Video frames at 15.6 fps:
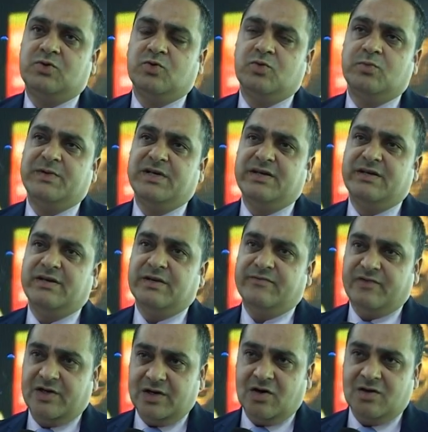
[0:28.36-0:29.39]
to be
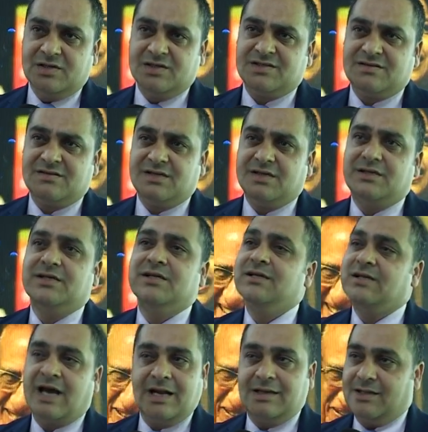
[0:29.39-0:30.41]
very honest, it
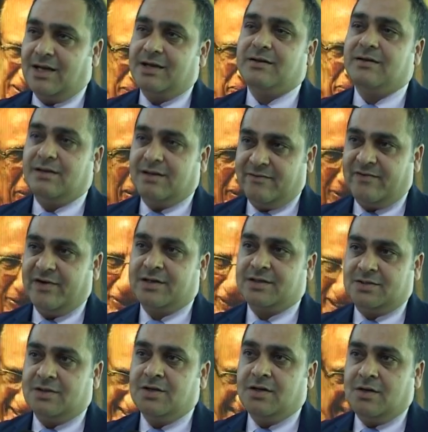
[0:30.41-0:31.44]
didn't have that
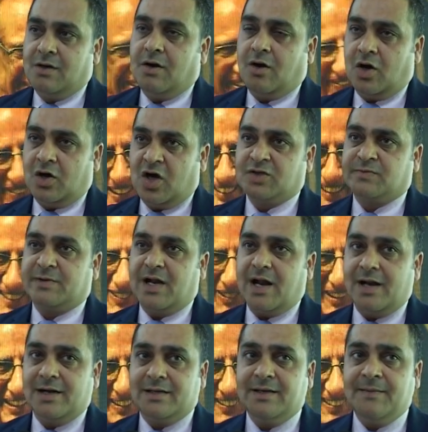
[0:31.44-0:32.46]
effect on
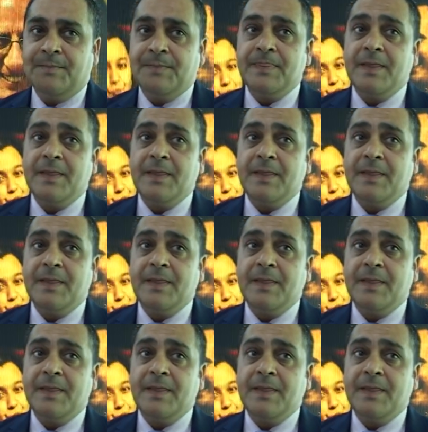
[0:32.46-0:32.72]
hospitality.